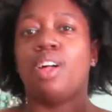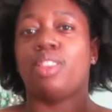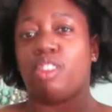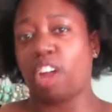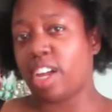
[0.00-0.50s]
The
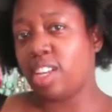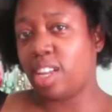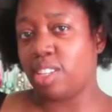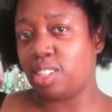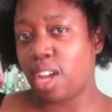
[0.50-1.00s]
jacket
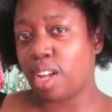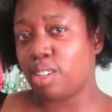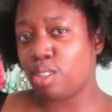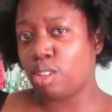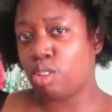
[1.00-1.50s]
has
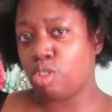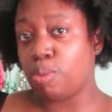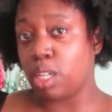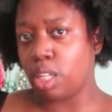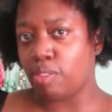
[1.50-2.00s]
yet to be
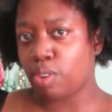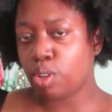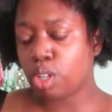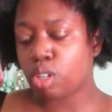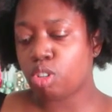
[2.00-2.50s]
delivered,
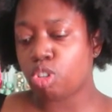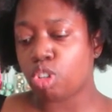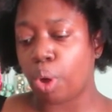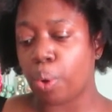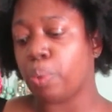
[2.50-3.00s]

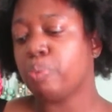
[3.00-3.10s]
so